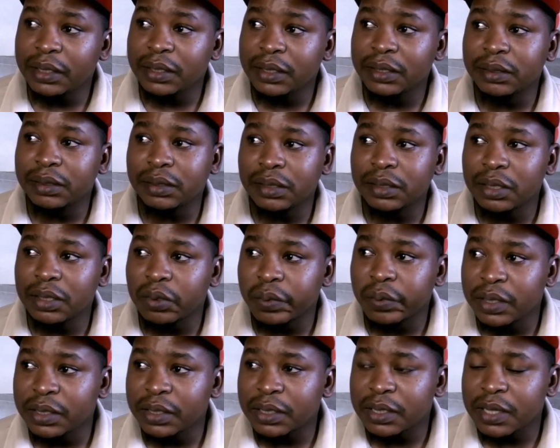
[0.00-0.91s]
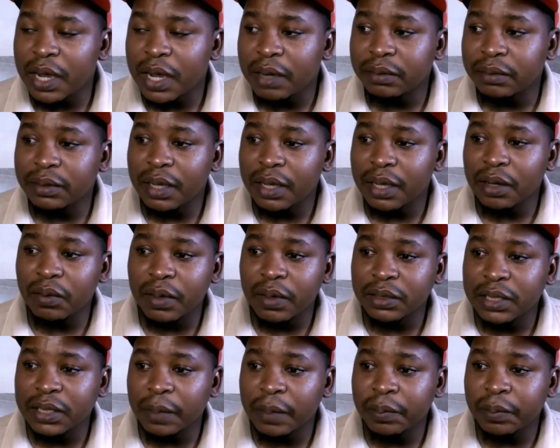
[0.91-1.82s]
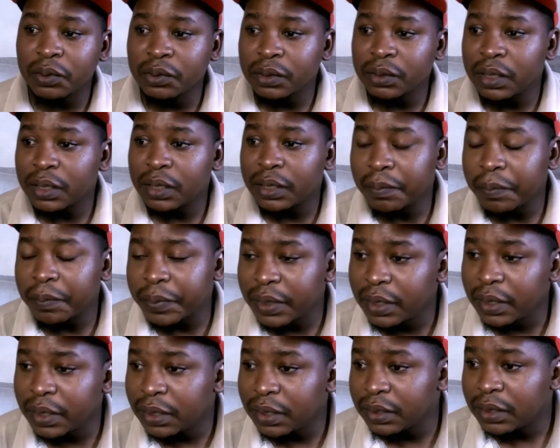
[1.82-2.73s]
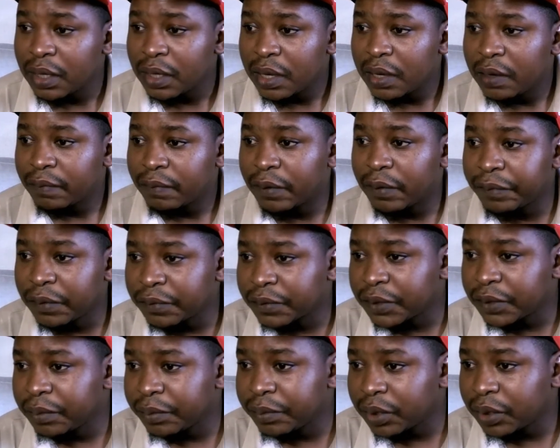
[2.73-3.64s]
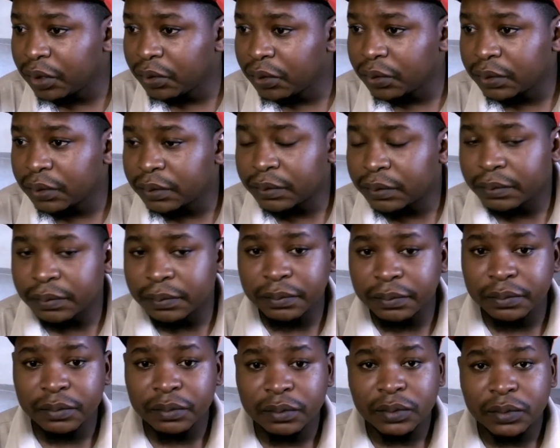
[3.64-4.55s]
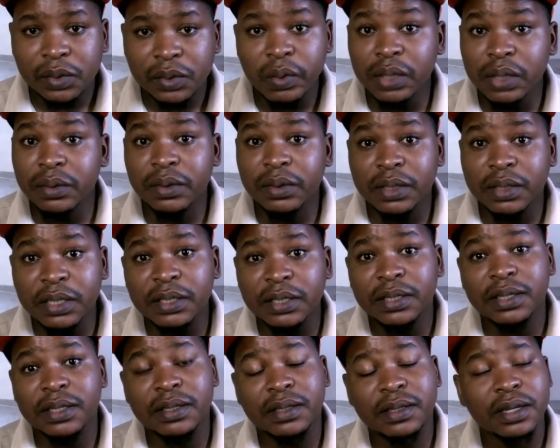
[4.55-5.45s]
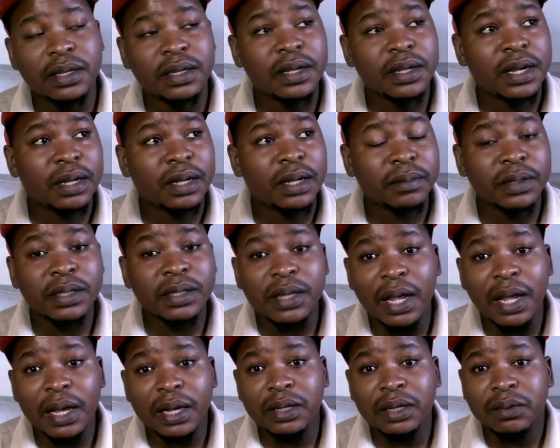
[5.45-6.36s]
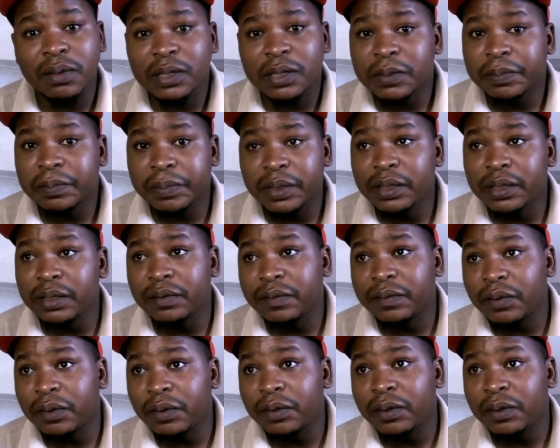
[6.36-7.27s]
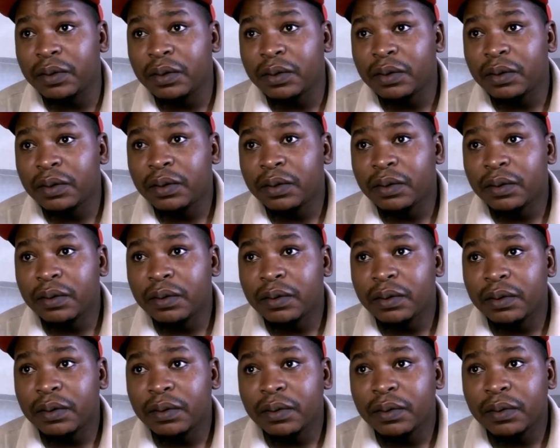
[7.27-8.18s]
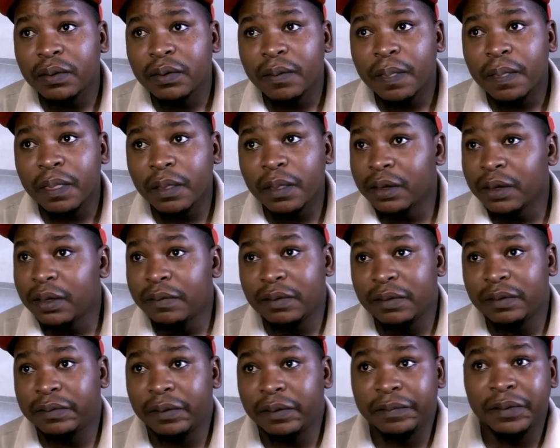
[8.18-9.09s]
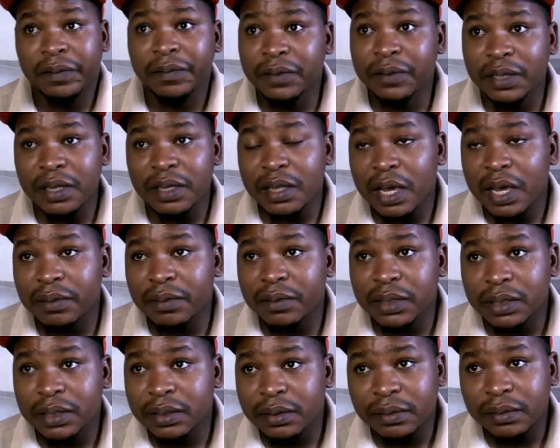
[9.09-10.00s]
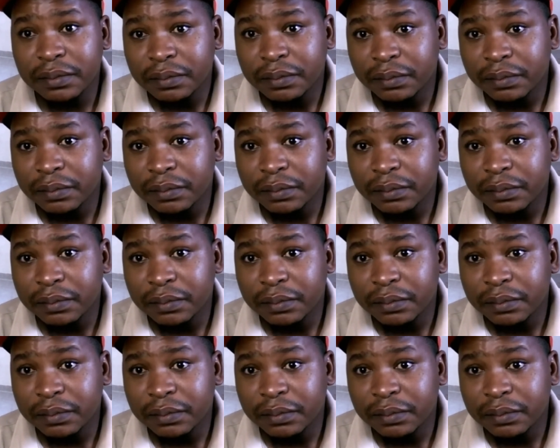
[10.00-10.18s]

in Queenstown that was supposedly built for 15 million. When you see this stadium, it's like it was built for not even for 15,000.